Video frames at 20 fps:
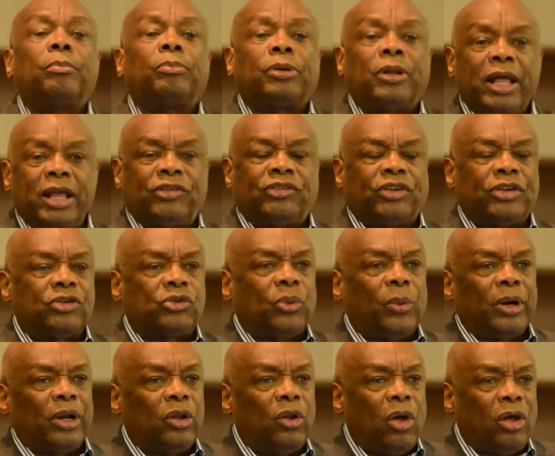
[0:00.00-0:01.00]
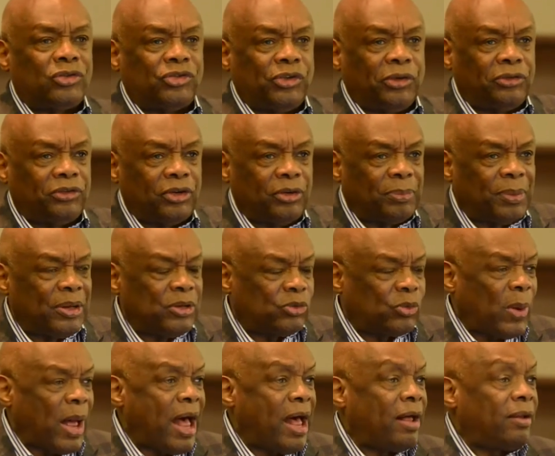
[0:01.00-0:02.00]
places where lawsuits had been
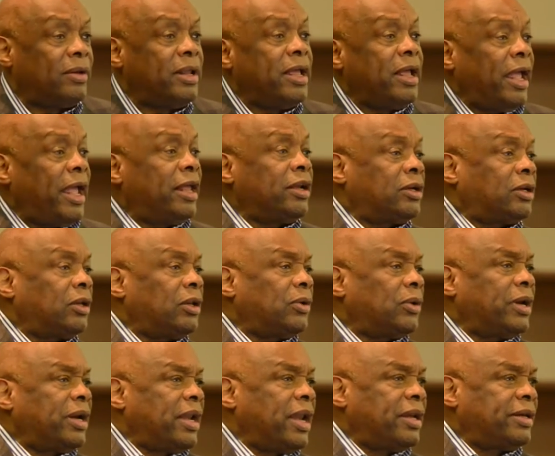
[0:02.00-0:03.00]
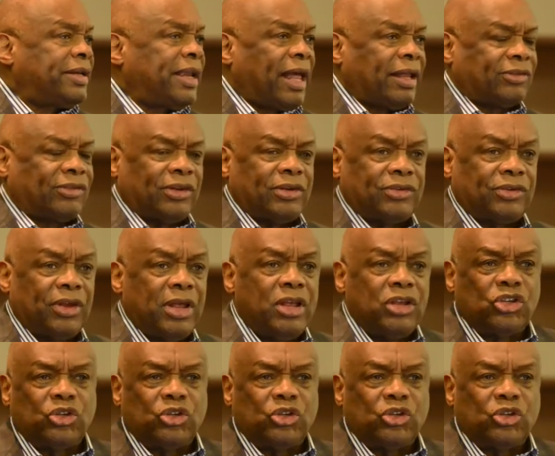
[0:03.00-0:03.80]
filed, including in Texas,